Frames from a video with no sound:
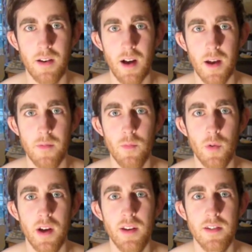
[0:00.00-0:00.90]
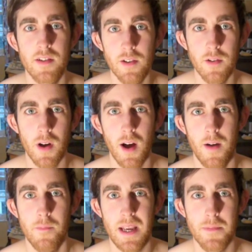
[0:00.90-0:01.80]
I'm going to do
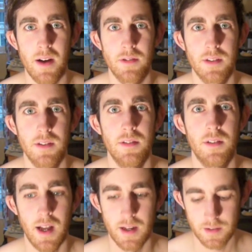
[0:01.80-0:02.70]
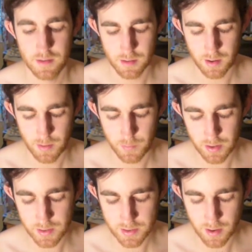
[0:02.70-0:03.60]
Mickey Mouse. And I'm
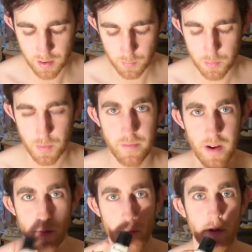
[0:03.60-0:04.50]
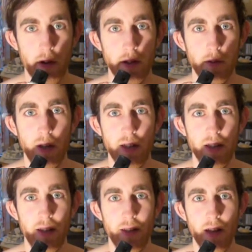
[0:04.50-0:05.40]
going to start with my favourite product, which
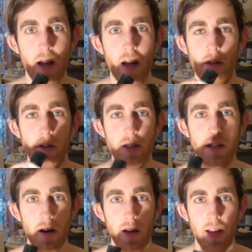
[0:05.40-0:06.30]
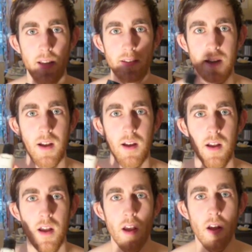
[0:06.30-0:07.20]
is Stargazer
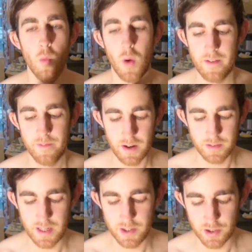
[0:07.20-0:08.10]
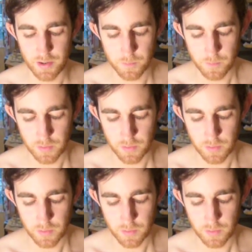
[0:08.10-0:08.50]
White Foundation.